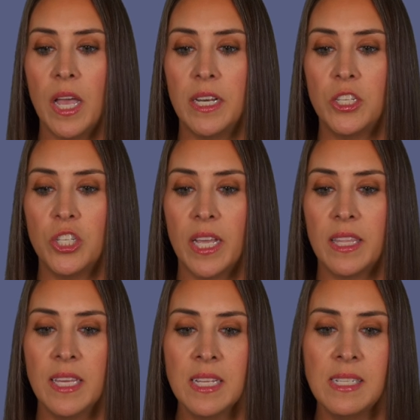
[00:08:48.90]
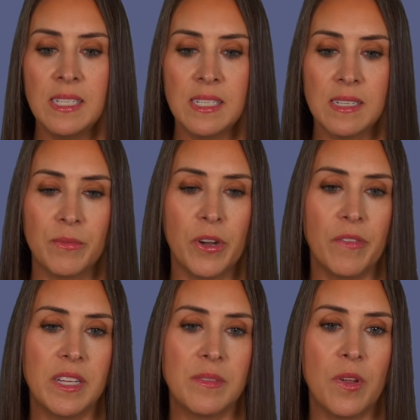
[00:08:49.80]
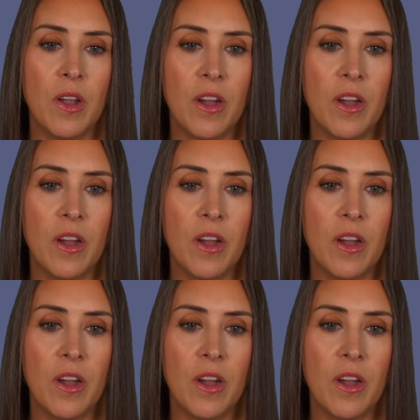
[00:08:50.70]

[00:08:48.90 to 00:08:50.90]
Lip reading: uncheck this. Perfect. All